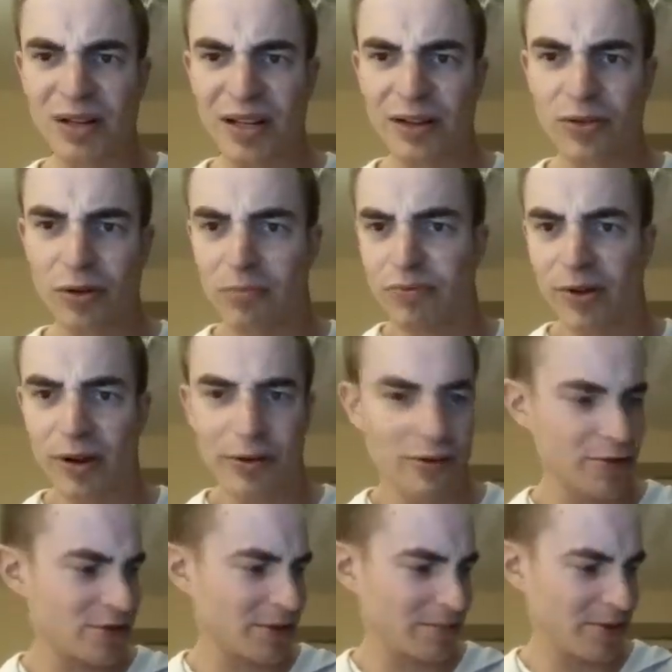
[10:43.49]
evil
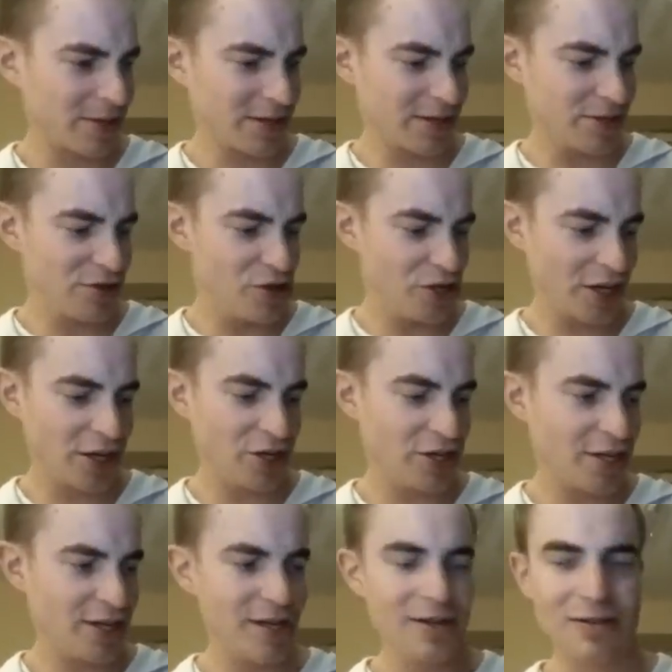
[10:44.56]
brother or something, is
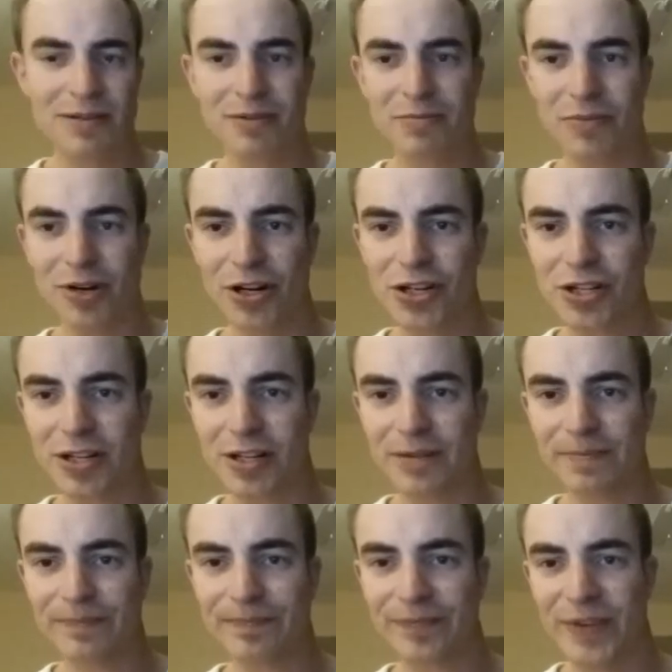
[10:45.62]
JG
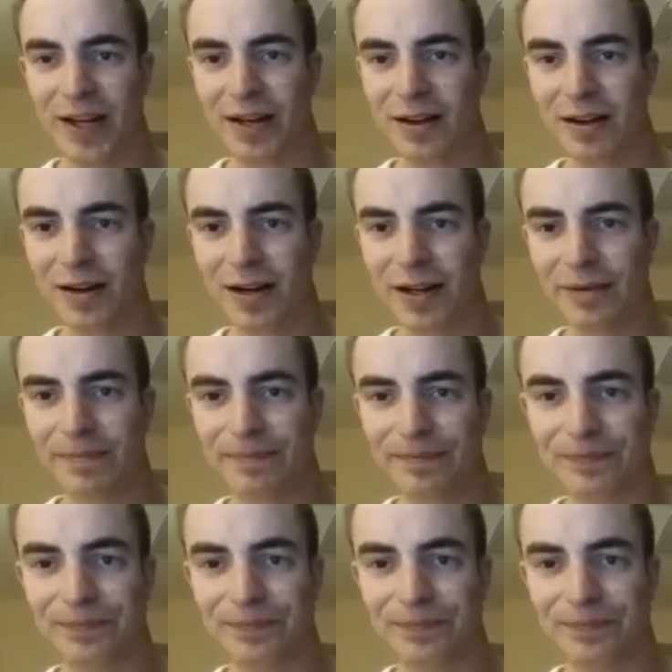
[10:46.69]
Munchkin, that guy,